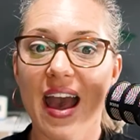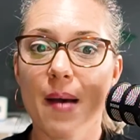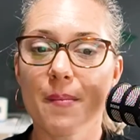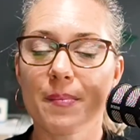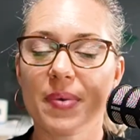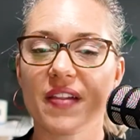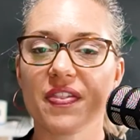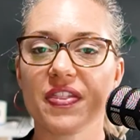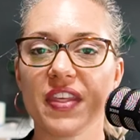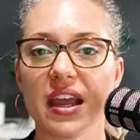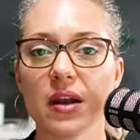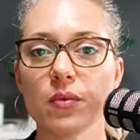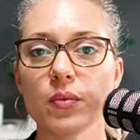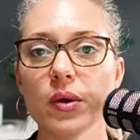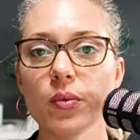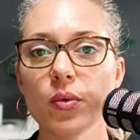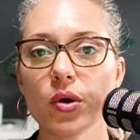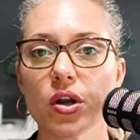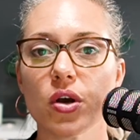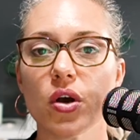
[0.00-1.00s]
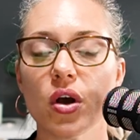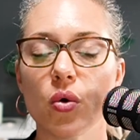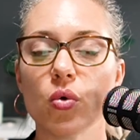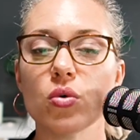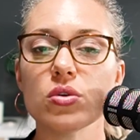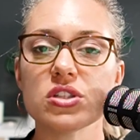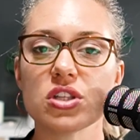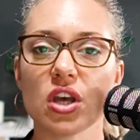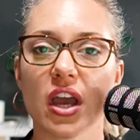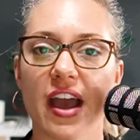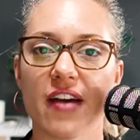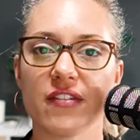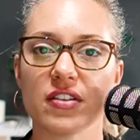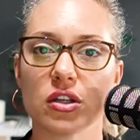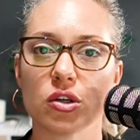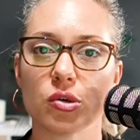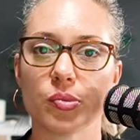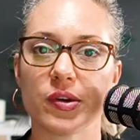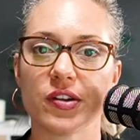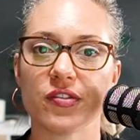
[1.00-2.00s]
But then we want to also have a
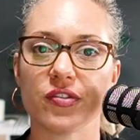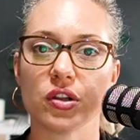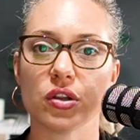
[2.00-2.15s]
little bit of a